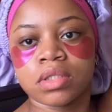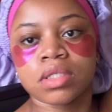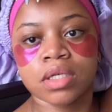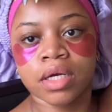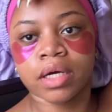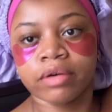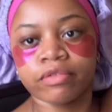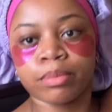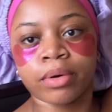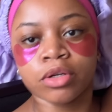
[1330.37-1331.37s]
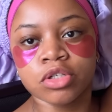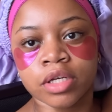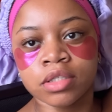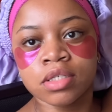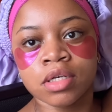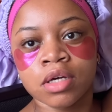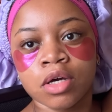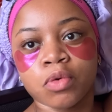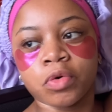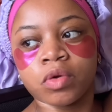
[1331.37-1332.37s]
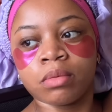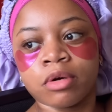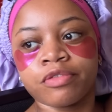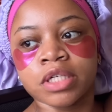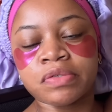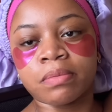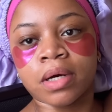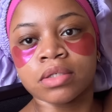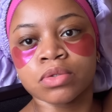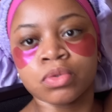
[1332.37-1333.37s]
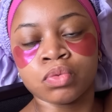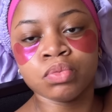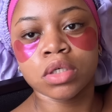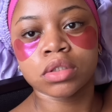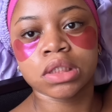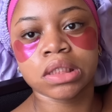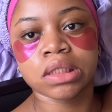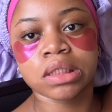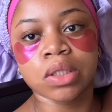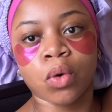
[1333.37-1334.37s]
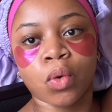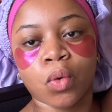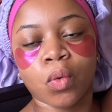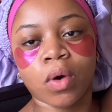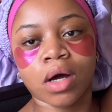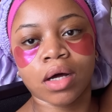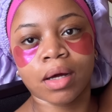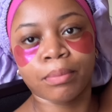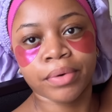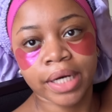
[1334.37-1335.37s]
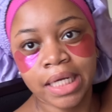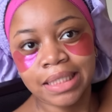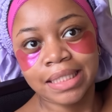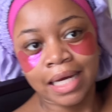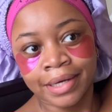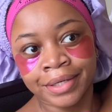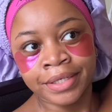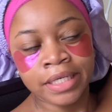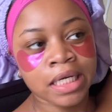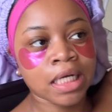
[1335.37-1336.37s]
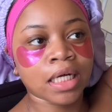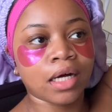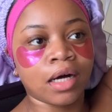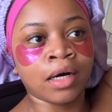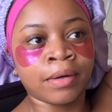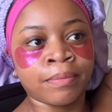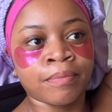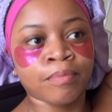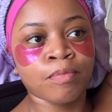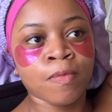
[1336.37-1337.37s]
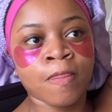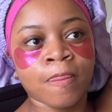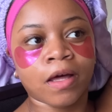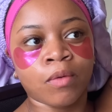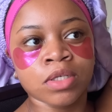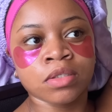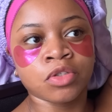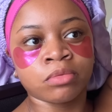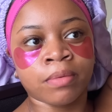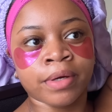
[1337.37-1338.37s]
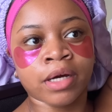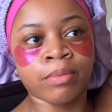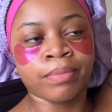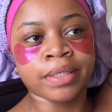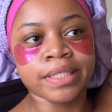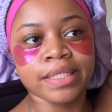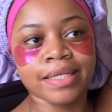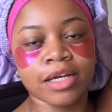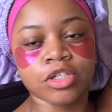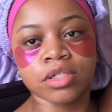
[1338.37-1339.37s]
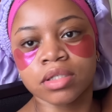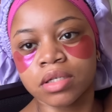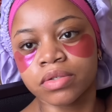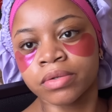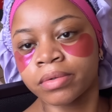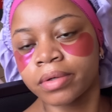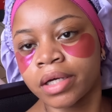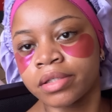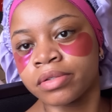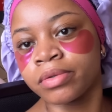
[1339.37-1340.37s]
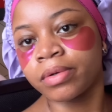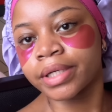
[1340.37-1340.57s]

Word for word: today i have a brunch date with one of my friends from high school so i'm pretty excited um, i was gonna do my makeup but yeah she's also i didn't know